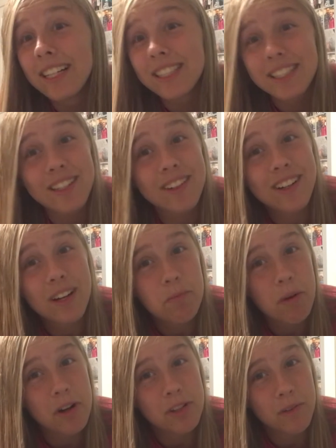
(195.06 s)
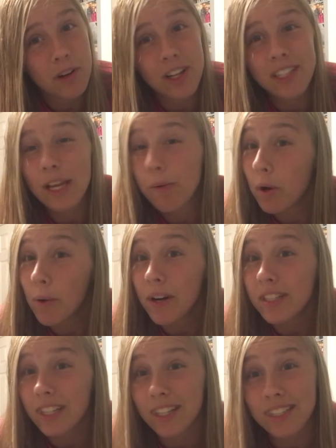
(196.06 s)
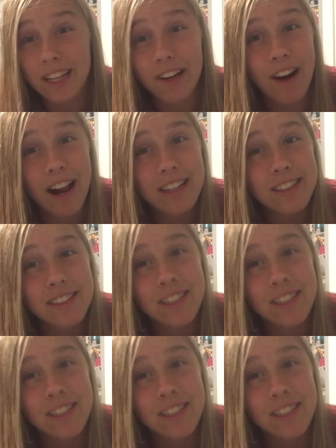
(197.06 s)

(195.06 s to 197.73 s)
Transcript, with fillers: still gonna persevere because I really want to see the sunrise.